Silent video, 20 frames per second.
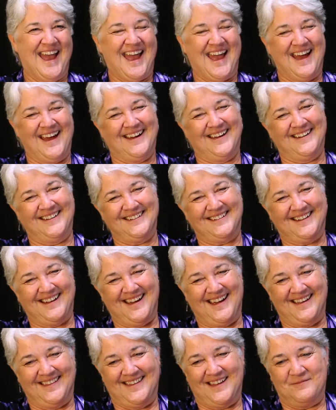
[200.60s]
And
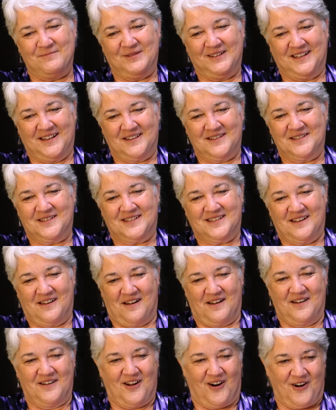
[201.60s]
then because
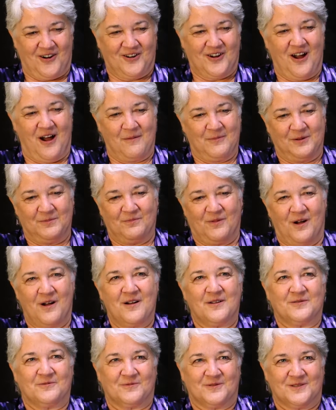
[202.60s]
our common
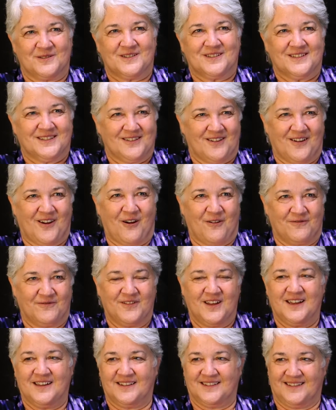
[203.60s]
bond was our
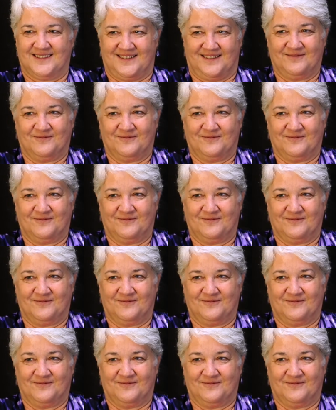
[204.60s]
faith,